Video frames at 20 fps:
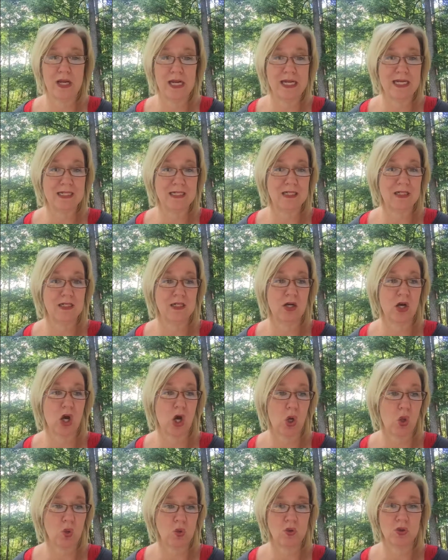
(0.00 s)
wheat,
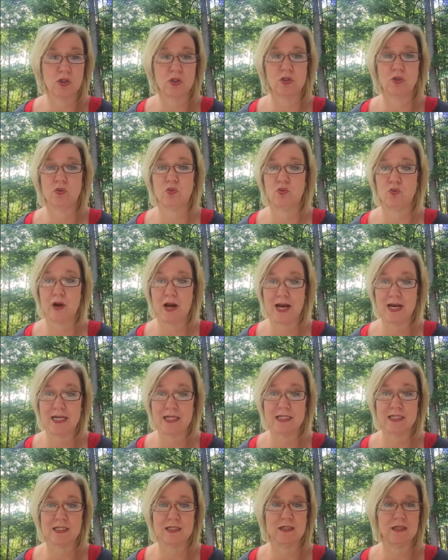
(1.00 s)
oats, rice,
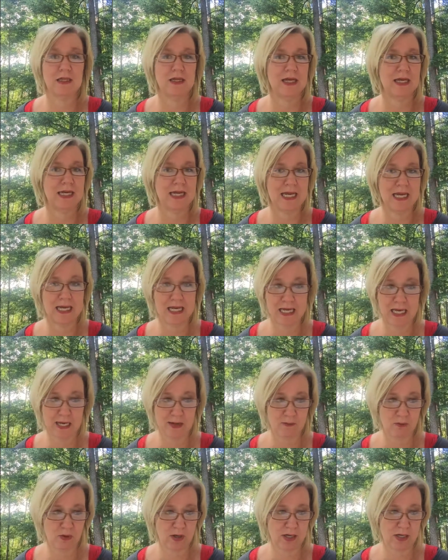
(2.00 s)
and any
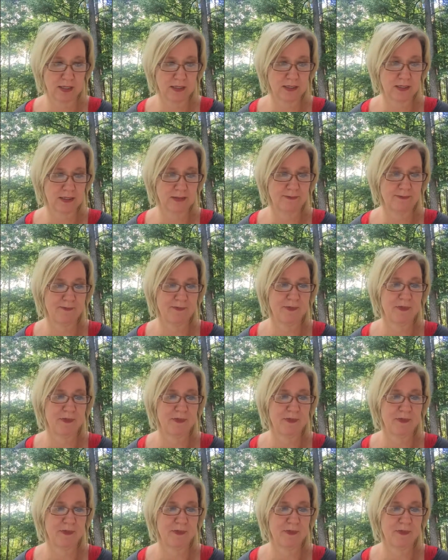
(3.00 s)
kind of breads.